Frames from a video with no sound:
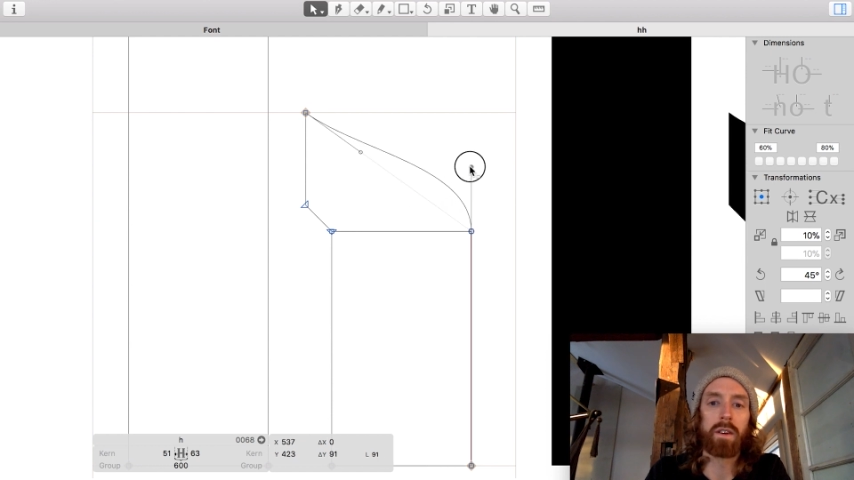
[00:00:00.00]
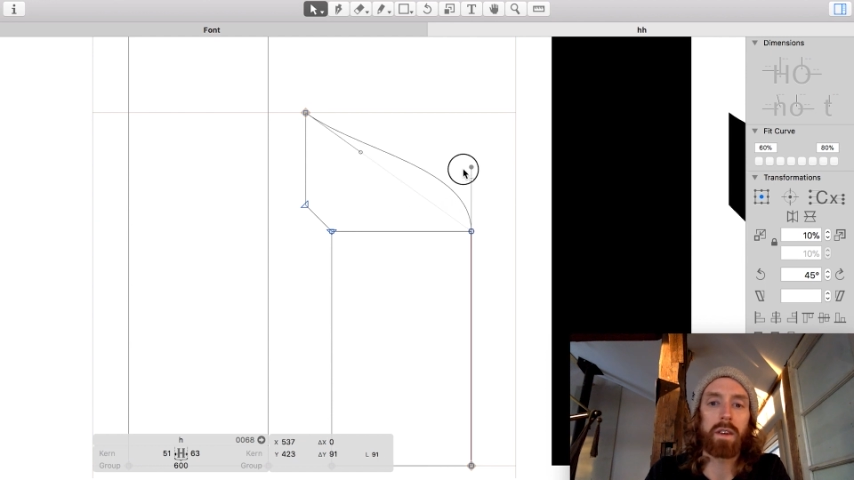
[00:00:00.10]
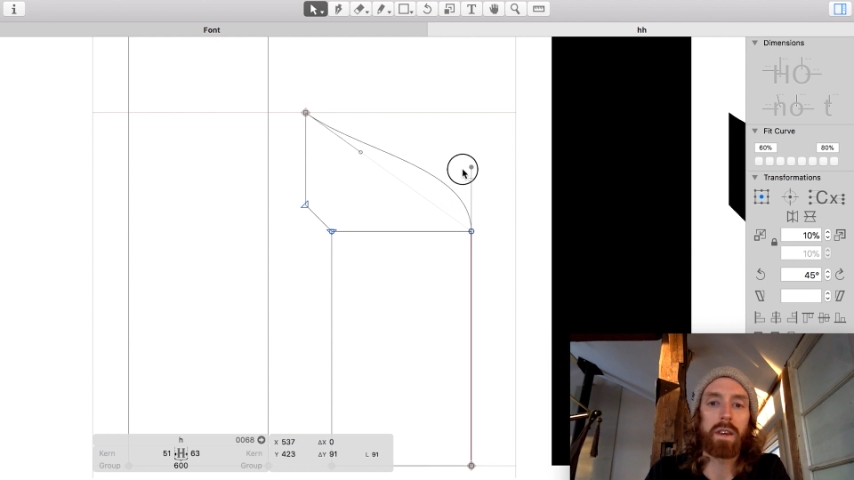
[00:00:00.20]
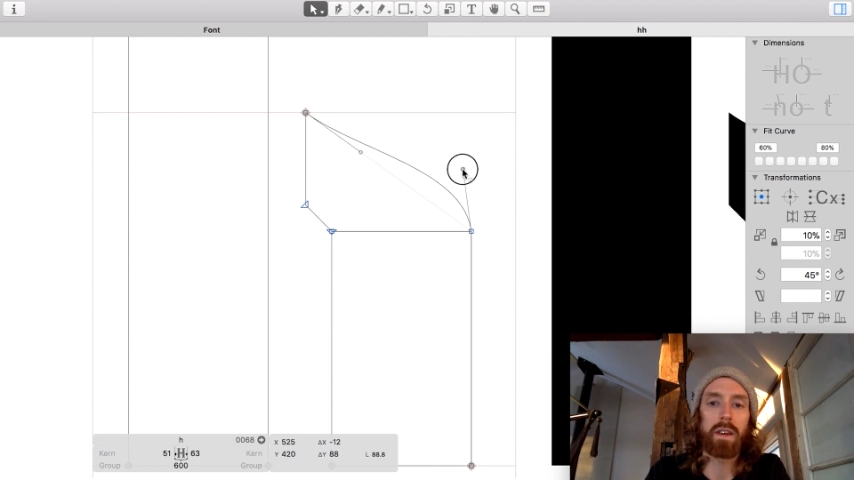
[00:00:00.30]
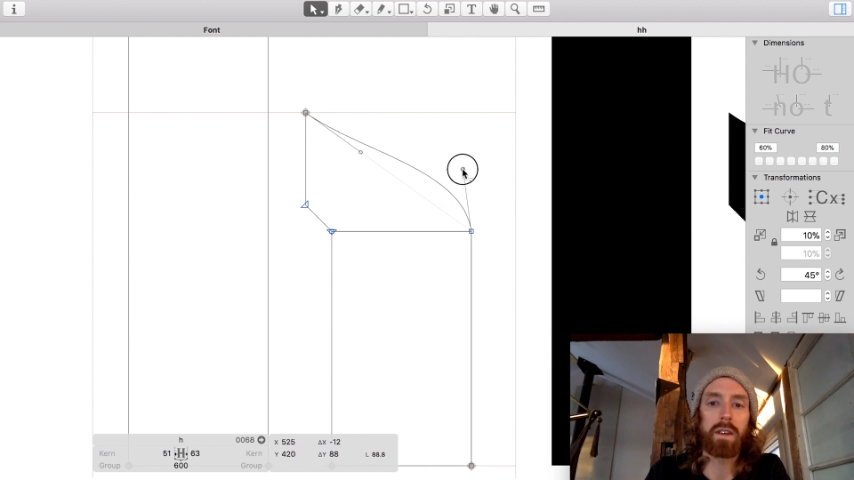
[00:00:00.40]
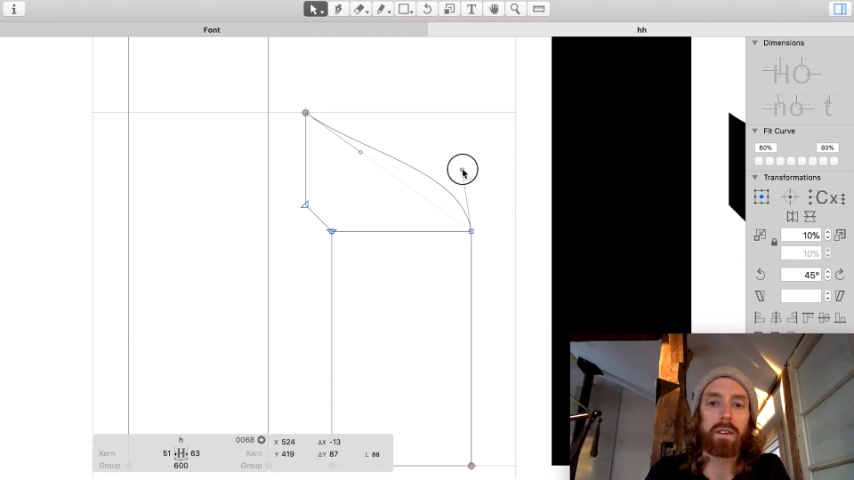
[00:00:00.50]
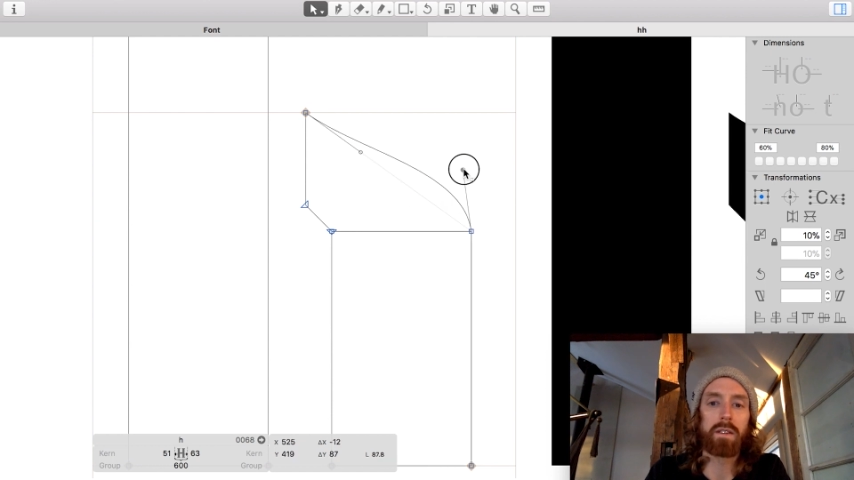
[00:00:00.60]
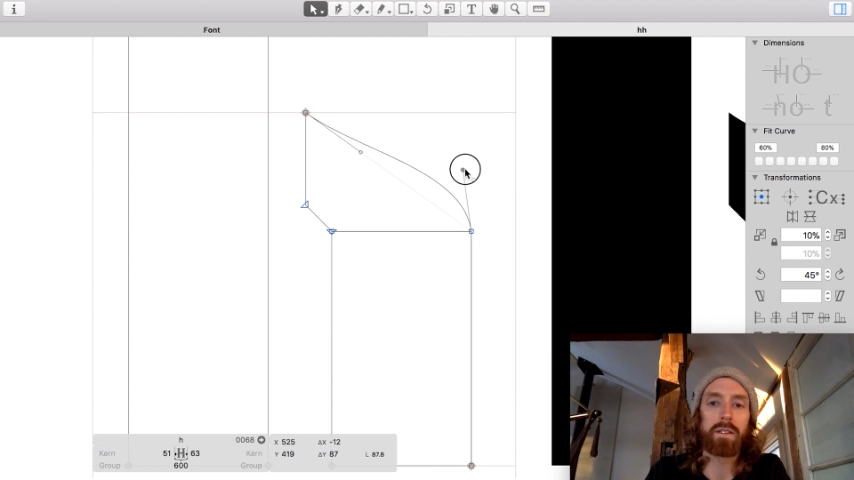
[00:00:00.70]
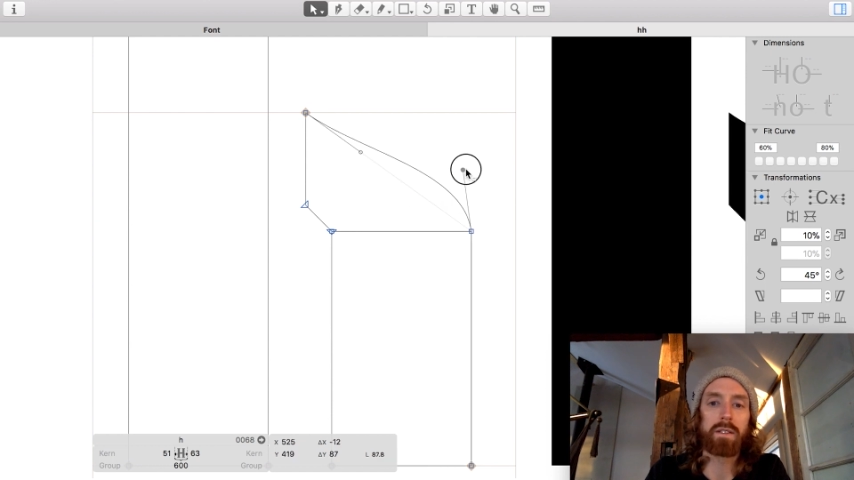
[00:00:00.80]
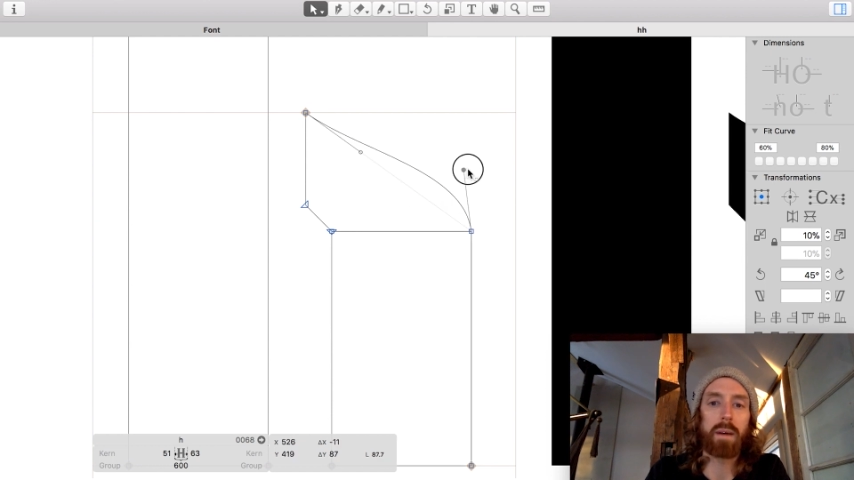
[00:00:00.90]
again,
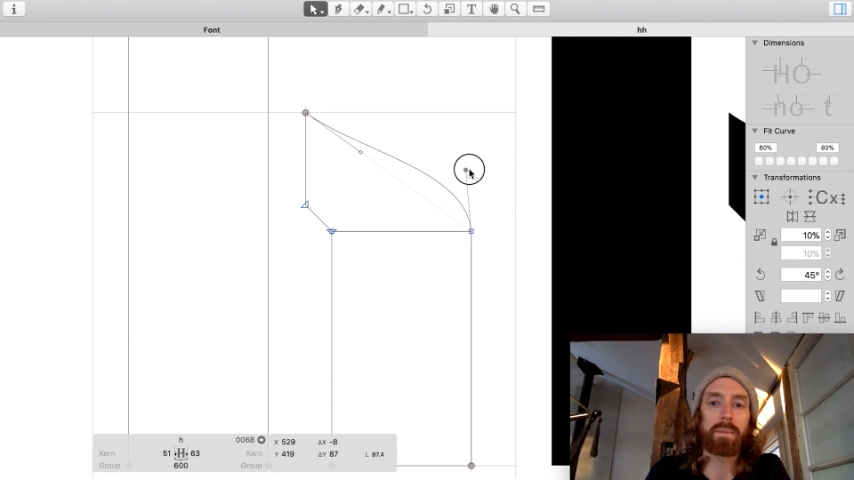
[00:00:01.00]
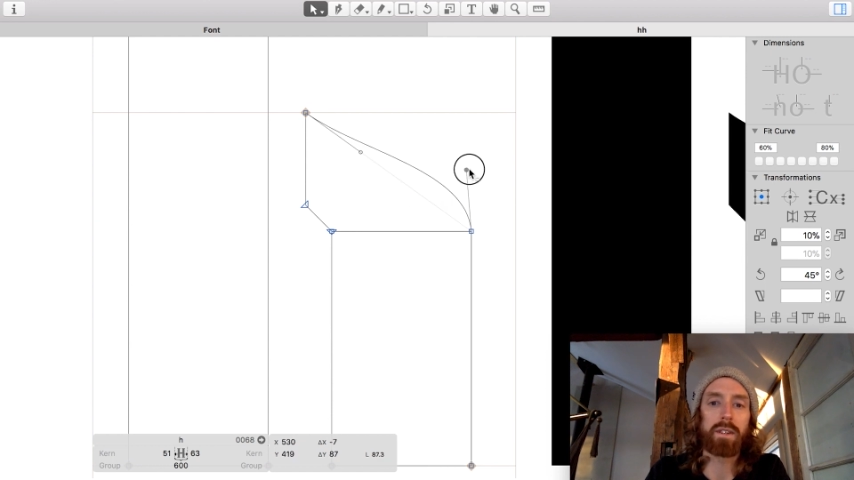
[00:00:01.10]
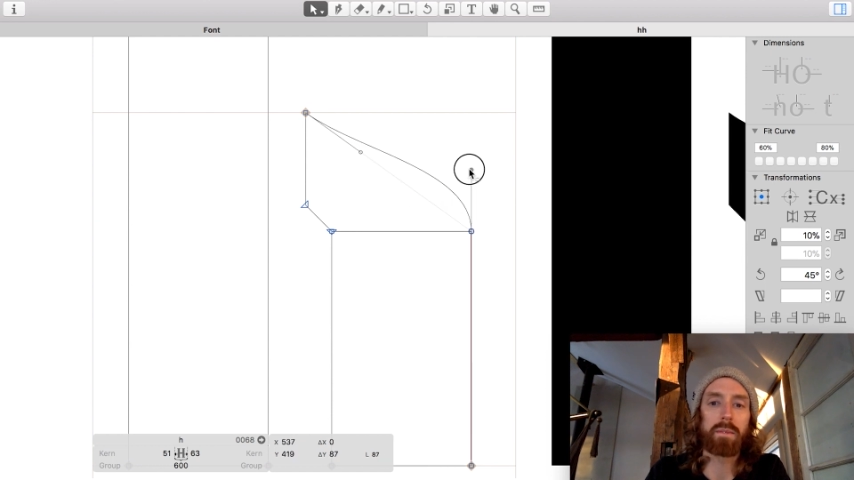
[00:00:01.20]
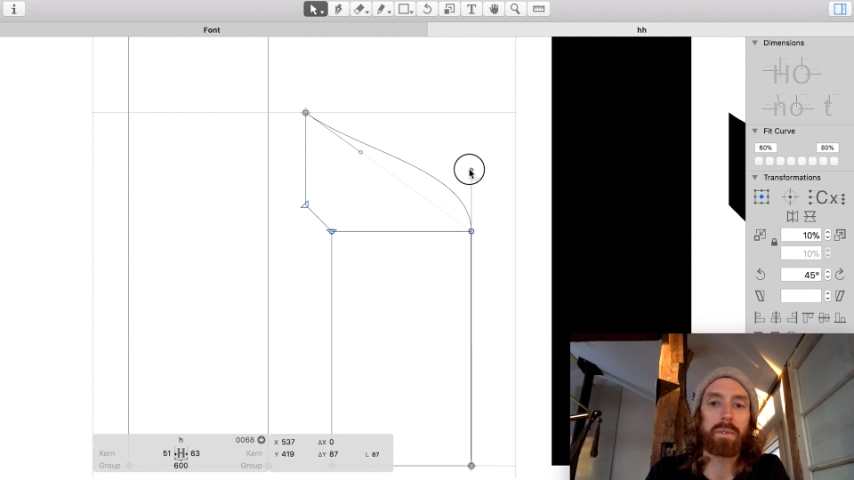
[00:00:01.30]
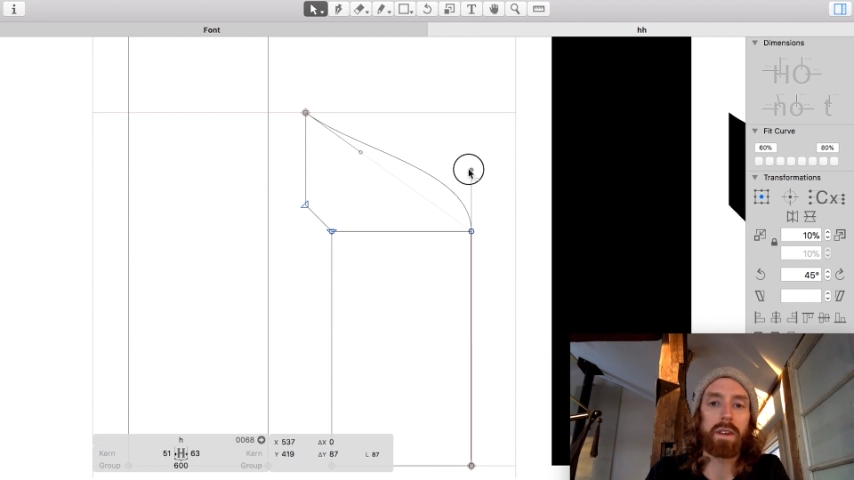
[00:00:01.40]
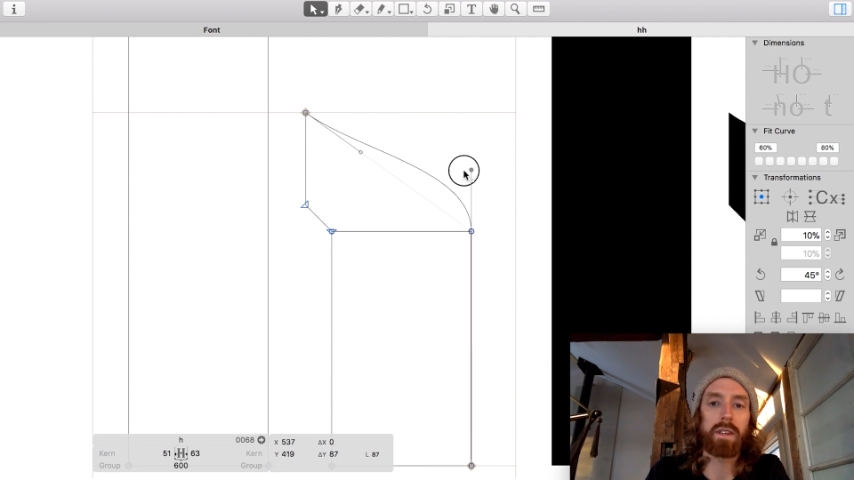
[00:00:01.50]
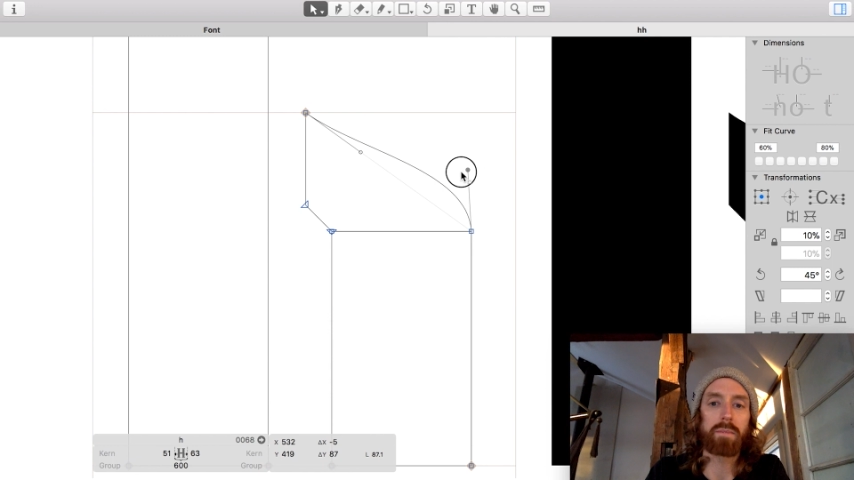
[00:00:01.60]
it snaps into place,